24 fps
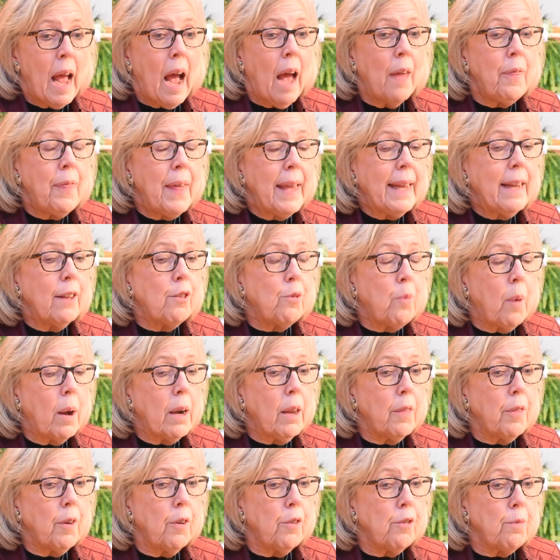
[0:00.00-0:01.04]
think it's one
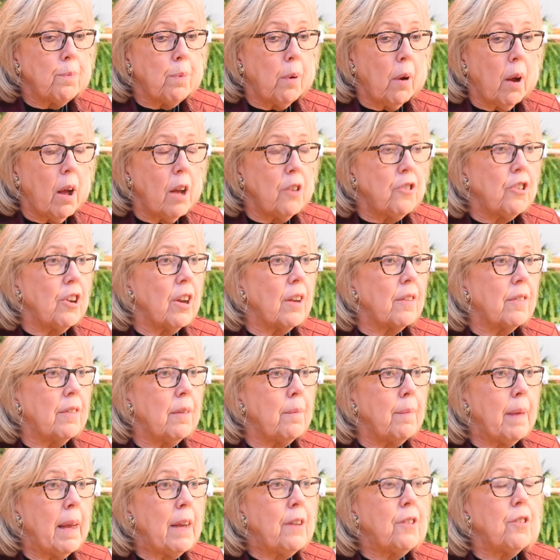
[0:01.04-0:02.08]
of those projects that
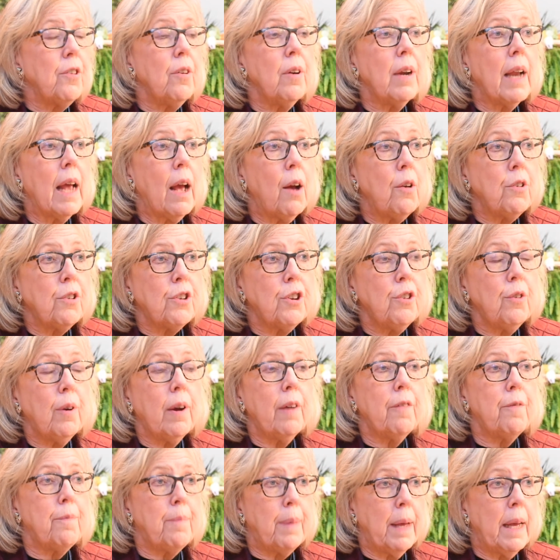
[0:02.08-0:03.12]
may turn out to
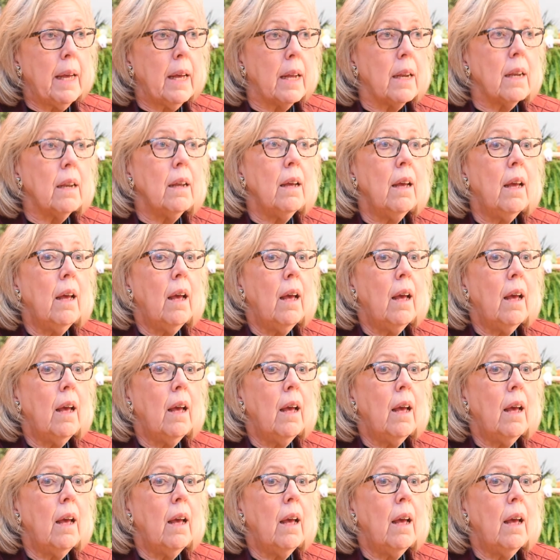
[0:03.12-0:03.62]
have been